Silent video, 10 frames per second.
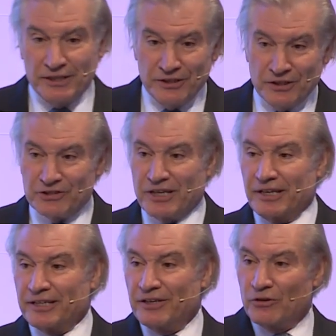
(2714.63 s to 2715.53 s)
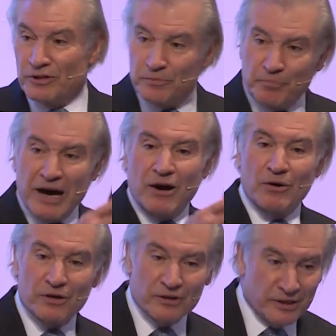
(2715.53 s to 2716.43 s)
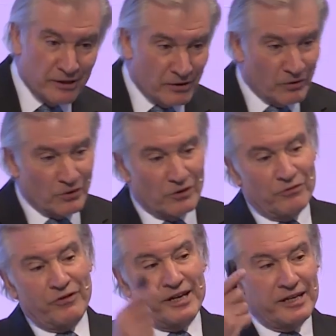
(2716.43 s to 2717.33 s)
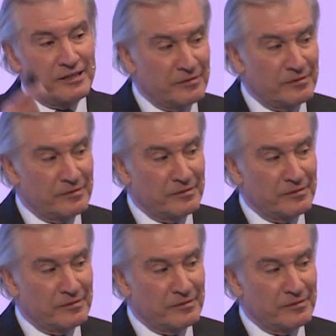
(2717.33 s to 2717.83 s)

You're selling, you know, power or fame or